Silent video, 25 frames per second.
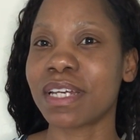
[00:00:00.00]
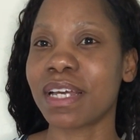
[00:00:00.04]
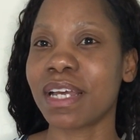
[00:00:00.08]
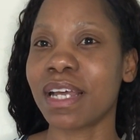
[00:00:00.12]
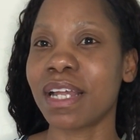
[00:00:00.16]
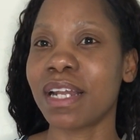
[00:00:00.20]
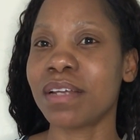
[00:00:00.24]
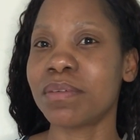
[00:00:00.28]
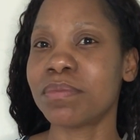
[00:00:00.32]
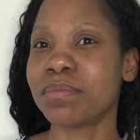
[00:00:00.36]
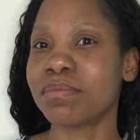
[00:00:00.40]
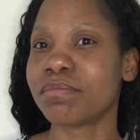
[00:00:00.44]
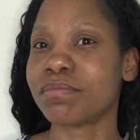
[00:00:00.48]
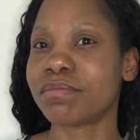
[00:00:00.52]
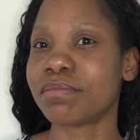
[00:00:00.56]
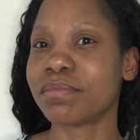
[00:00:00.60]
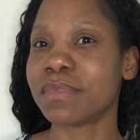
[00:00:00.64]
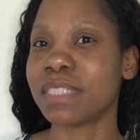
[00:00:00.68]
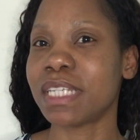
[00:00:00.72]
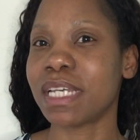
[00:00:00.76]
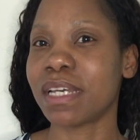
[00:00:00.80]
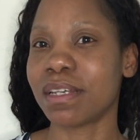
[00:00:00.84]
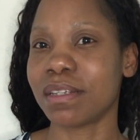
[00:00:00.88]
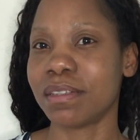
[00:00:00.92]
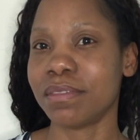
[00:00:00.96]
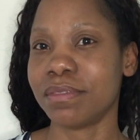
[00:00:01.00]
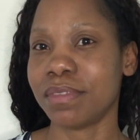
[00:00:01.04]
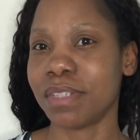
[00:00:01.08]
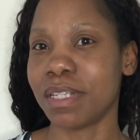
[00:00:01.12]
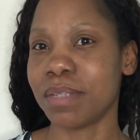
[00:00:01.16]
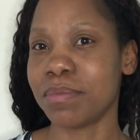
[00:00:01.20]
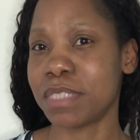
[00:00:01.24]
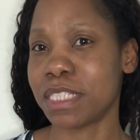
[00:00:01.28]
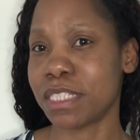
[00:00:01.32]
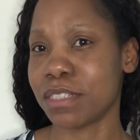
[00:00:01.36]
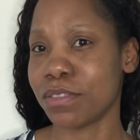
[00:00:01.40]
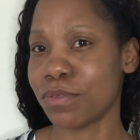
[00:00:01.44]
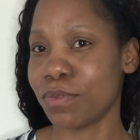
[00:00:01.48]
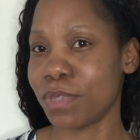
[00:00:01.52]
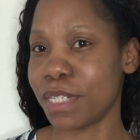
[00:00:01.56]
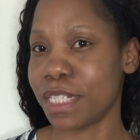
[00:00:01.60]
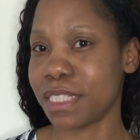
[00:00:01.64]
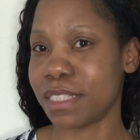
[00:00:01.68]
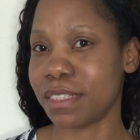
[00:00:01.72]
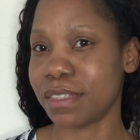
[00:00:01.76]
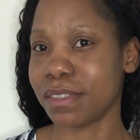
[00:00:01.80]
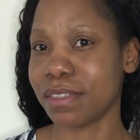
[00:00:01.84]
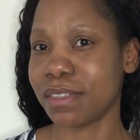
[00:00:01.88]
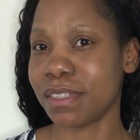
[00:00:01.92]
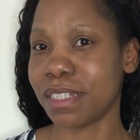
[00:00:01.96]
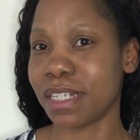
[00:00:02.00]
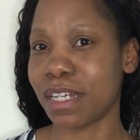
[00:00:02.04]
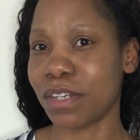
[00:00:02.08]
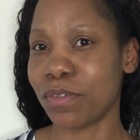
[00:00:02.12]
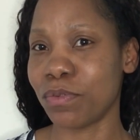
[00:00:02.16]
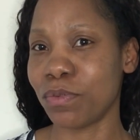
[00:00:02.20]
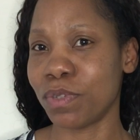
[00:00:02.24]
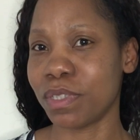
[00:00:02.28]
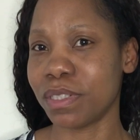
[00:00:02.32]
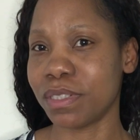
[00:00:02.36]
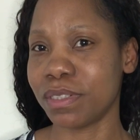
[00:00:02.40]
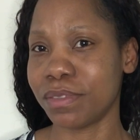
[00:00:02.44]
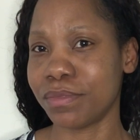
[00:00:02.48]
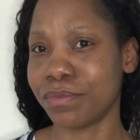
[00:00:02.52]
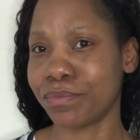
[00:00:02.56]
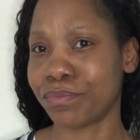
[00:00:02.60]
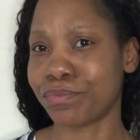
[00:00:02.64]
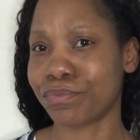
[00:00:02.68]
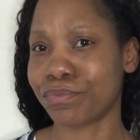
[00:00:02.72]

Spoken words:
and I'm still waiting. I will